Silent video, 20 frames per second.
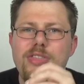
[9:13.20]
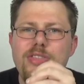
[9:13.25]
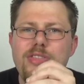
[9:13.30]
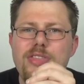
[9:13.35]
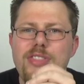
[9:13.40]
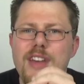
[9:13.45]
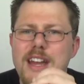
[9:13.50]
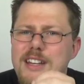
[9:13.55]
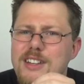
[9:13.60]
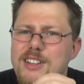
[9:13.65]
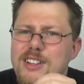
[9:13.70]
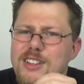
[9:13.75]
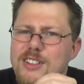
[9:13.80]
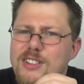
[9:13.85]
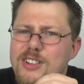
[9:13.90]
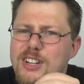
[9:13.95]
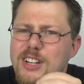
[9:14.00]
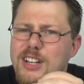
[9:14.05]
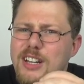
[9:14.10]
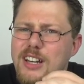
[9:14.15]
then
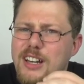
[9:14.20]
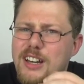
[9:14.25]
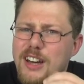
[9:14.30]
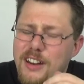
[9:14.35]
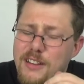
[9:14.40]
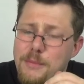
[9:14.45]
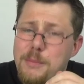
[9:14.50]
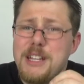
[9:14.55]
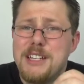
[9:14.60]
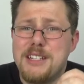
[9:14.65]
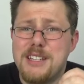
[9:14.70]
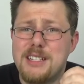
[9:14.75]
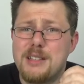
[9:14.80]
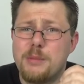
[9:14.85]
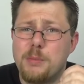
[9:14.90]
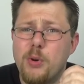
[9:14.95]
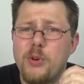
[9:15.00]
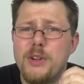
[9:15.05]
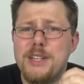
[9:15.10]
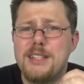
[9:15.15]
you're going to be
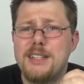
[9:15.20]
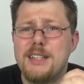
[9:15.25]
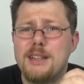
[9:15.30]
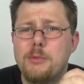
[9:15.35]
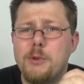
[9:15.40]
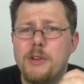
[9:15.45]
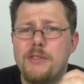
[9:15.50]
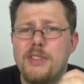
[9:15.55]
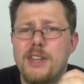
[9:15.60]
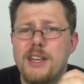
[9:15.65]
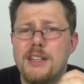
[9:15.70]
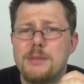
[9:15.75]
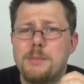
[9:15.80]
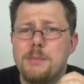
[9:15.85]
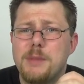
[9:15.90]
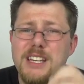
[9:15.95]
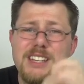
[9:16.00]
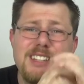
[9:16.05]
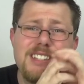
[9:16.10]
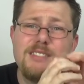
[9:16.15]
disappointed with this
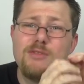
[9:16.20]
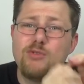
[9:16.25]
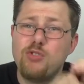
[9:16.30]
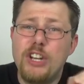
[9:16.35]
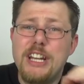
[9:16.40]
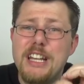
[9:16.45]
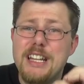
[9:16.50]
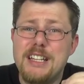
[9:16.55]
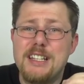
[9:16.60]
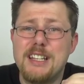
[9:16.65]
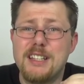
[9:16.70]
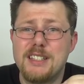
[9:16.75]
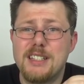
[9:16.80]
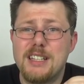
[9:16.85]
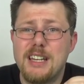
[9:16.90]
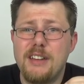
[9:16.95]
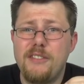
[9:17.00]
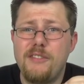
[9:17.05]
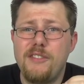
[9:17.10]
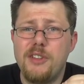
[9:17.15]
because it really doesn't
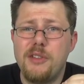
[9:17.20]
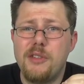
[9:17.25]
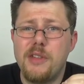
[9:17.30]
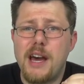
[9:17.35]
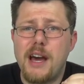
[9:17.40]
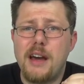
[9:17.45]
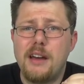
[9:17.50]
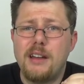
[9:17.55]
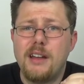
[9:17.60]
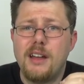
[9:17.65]
give you that.